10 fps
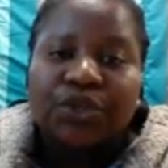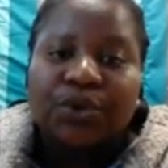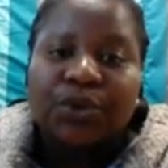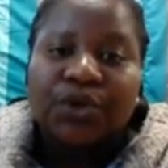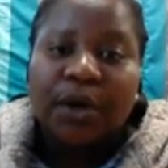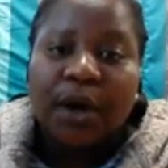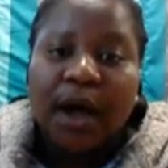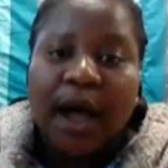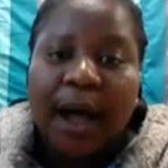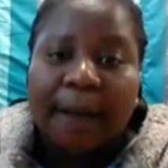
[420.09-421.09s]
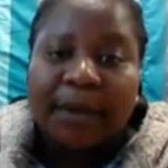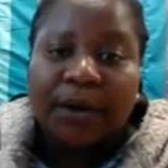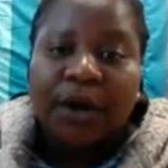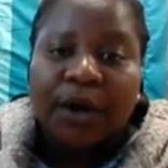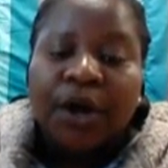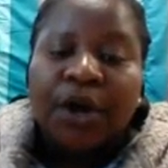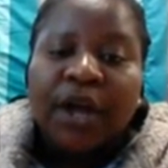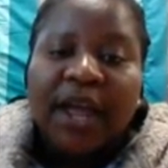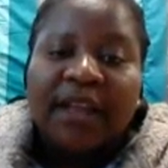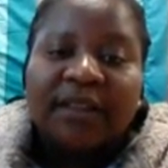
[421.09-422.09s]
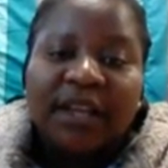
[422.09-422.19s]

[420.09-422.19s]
So the upper, and